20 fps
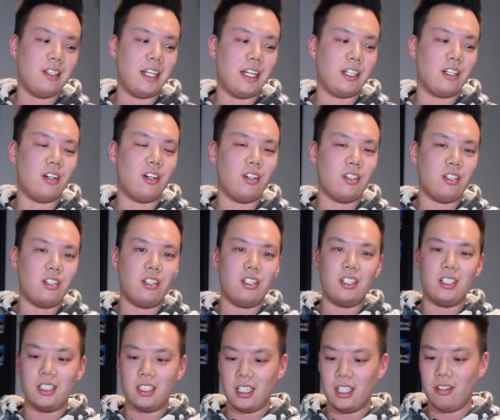like all their
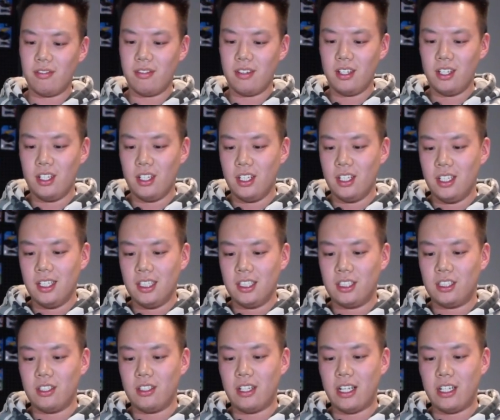other stuff.
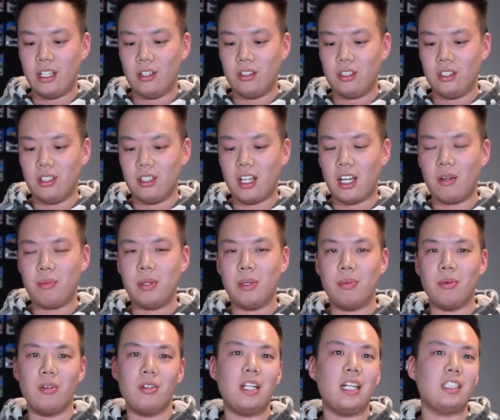So I know to a lot of
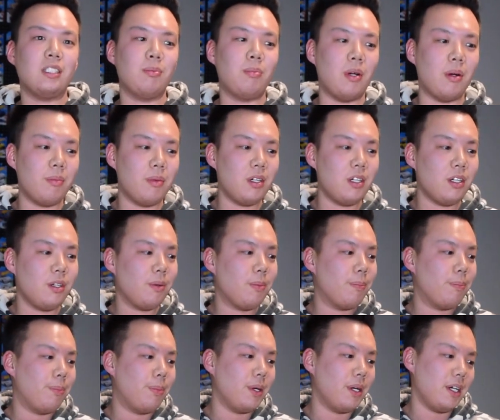people that's a bummer,
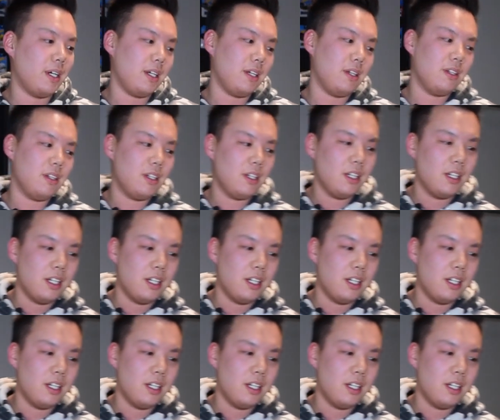but